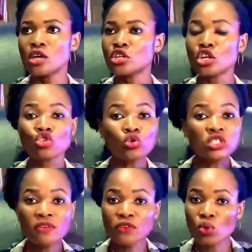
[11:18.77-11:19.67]
They
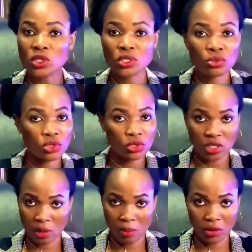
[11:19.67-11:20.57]
don't even know what is going on
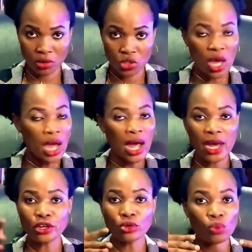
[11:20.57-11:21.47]
in their marriage.
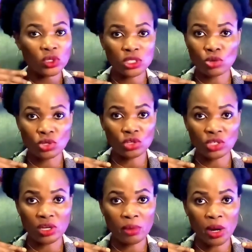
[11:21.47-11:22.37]
I don't know what is going on
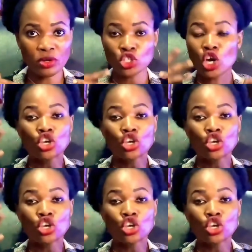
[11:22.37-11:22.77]
in their marriage.